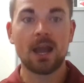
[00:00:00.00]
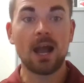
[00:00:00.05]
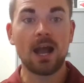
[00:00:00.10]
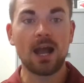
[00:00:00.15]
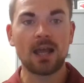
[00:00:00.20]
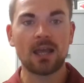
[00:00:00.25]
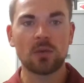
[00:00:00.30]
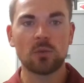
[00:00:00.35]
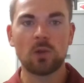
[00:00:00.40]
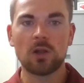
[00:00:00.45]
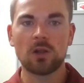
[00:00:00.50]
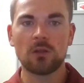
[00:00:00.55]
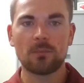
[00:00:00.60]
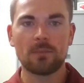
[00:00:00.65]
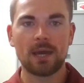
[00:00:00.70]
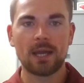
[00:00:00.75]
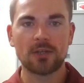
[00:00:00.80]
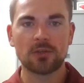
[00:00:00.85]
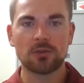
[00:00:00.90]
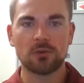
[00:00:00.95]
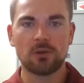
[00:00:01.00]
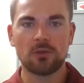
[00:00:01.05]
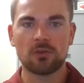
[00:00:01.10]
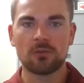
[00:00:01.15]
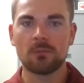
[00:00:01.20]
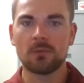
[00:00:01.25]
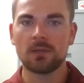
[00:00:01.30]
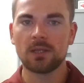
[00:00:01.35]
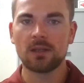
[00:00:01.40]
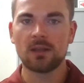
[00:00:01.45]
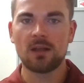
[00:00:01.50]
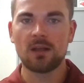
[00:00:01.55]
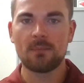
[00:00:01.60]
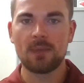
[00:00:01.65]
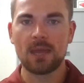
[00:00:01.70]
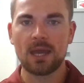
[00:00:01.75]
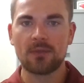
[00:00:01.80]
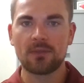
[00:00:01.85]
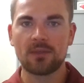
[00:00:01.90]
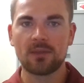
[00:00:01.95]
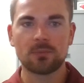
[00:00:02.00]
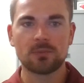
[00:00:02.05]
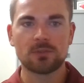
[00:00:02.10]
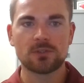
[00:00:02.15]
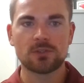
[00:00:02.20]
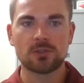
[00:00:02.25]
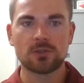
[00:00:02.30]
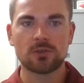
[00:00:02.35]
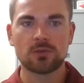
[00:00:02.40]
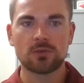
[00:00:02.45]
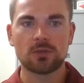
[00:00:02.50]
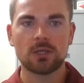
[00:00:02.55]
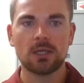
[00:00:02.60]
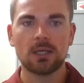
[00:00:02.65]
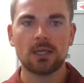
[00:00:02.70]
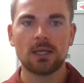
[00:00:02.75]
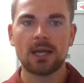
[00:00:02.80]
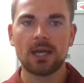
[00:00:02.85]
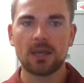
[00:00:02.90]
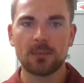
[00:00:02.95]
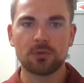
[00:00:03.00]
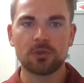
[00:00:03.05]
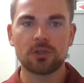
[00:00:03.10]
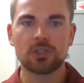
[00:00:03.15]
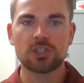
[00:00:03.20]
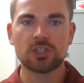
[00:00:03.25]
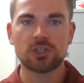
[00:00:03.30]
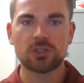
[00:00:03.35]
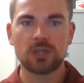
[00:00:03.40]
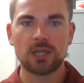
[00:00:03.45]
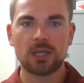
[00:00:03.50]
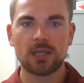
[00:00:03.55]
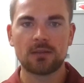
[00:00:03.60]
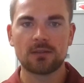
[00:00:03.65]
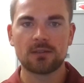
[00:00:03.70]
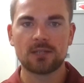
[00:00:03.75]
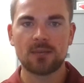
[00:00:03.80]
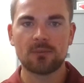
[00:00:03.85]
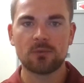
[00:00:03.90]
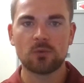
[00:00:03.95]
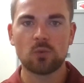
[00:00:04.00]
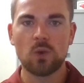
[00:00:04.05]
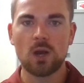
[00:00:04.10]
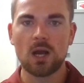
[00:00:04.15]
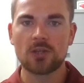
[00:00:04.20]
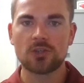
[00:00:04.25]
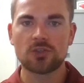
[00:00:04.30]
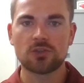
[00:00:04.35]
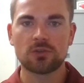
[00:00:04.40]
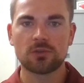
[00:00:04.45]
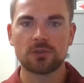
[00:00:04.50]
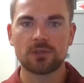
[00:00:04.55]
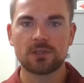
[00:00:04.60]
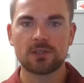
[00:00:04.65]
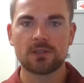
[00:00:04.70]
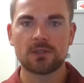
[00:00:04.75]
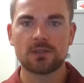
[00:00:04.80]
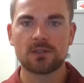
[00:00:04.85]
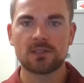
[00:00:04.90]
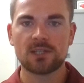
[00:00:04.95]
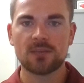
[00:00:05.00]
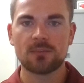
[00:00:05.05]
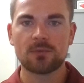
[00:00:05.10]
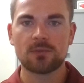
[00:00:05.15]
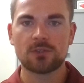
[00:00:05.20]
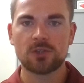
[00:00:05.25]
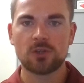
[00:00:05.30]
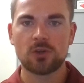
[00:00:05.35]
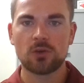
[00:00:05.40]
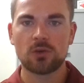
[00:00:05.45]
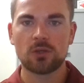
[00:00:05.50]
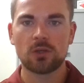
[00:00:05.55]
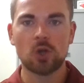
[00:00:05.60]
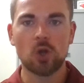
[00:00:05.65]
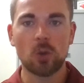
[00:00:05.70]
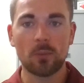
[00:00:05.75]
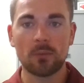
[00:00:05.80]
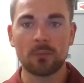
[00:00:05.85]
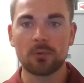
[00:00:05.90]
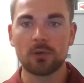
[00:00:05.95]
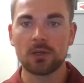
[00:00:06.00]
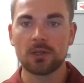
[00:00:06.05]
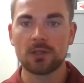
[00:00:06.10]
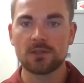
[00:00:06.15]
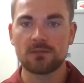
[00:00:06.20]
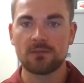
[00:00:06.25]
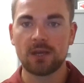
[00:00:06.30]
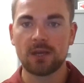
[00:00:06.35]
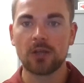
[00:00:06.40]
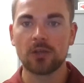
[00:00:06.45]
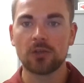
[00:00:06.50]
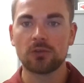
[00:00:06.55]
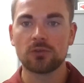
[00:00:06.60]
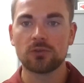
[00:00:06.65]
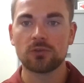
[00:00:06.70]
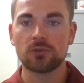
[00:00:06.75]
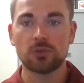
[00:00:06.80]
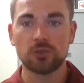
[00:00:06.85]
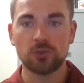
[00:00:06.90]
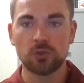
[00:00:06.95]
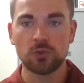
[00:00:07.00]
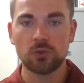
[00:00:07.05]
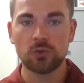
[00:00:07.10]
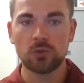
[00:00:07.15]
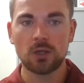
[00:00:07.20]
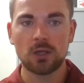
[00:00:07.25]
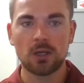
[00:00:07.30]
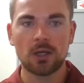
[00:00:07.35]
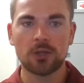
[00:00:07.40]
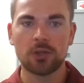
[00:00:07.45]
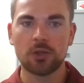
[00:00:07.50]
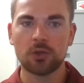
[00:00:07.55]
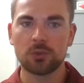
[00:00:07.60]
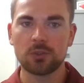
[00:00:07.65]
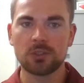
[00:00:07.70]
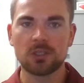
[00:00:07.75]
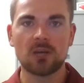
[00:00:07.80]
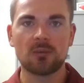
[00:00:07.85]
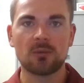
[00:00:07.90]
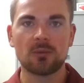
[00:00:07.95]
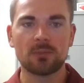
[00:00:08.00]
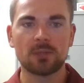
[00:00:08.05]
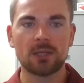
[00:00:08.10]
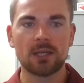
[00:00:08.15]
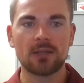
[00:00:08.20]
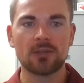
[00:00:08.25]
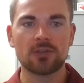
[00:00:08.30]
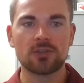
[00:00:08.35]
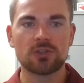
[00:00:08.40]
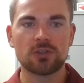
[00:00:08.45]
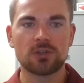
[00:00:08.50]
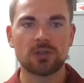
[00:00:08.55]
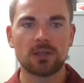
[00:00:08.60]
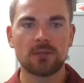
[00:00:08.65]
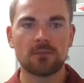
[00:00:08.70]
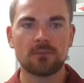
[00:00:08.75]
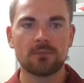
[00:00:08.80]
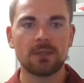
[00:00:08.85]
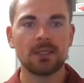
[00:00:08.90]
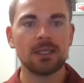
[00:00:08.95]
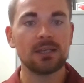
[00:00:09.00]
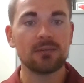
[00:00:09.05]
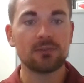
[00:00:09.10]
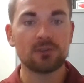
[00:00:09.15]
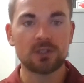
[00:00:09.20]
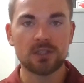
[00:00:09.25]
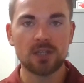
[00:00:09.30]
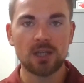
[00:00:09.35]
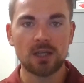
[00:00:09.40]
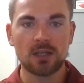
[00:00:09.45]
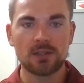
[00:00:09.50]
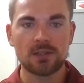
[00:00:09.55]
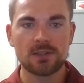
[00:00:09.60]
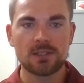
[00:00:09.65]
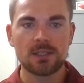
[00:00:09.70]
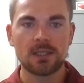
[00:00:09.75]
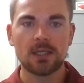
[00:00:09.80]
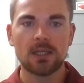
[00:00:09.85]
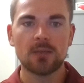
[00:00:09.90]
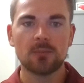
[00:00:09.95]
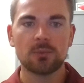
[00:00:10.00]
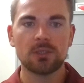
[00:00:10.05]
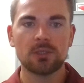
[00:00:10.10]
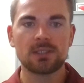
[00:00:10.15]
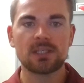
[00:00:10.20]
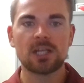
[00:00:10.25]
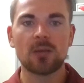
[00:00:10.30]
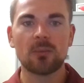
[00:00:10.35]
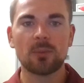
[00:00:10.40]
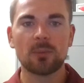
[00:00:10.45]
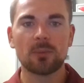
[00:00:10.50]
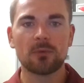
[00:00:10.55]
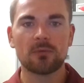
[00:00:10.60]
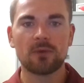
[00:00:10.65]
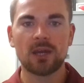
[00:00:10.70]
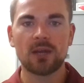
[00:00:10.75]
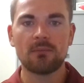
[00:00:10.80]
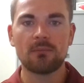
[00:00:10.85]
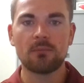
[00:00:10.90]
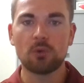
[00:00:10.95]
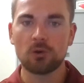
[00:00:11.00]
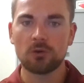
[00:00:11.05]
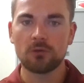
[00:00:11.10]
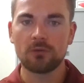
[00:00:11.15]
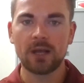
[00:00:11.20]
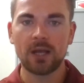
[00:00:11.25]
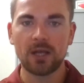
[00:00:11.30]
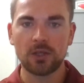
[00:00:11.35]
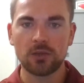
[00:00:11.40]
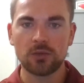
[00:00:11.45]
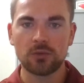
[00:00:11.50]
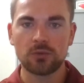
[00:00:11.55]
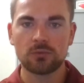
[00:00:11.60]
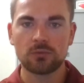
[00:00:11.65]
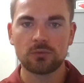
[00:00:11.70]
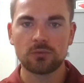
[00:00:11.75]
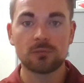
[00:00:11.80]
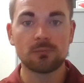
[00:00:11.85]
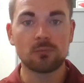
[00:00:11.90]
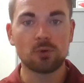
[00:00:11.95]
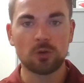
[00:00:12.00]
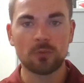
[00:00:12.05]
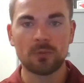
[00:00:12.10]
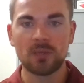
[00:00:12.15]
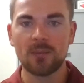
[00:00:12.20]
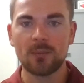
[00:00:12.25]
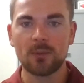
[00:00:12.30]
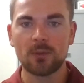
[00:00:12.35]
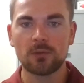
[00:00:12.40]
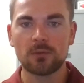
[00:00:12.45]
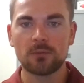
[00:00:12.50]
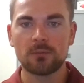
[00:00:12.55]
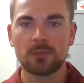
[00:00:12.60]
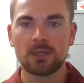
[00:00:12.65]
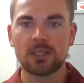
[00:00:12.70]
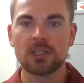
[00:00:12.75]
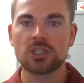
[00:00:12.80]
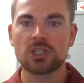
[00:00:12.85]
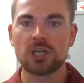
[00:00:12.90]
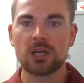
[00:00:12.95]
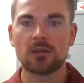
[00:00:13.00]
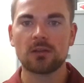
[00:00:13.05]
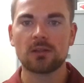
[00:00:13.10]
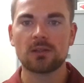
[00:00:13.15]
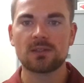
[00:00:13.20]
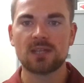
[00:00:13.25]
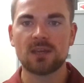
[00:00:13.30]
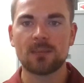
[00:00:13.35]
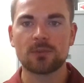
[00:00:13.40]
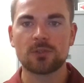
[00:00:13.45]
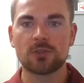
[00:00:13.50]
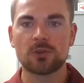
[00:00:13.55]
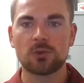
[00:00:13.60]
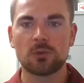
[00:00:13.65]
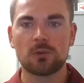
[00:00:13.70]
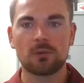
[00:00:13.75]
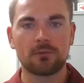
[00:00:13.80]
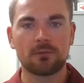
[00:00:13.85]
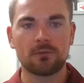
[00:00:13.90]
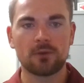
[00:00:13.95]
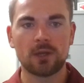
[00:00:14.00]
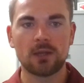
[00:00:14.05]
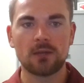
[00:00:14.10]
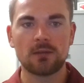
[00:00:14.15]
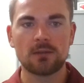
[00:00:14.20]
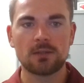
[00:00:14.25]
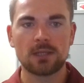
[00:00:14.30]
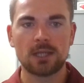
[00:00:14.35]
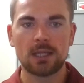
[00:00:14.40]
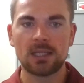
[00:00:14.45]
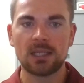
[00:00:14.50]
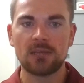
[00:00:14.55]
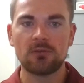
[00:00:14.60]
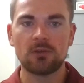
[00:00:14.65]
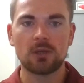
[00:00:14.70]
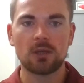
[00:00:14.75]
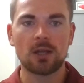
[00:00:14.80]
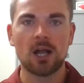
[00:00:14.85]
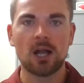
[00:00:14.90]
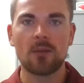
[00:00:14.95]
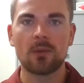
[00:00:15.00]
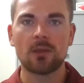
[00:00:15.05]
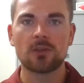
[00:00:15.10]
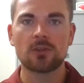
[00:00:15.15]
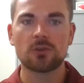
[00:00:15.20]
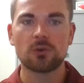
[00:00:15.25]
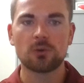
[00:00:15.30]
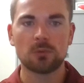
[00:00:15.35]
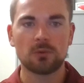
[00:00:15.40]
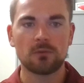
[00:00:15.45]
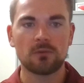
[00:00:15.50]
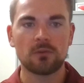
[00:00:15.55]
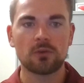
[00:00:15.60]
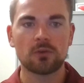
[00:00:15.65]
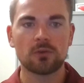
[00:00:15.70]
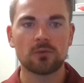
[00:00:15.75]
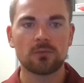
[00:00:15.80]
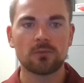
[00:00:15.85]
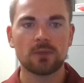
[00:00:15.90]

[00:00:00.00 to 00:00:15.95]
Hi, and welcome back to another Money Not Math episode. I appreciate you taking the time to watch or listen to this episode and hope it brings value to you on your retirement planning journey. If it does, please help me provide more value to more people by sharing this episode with a friend and leaving a comment or review.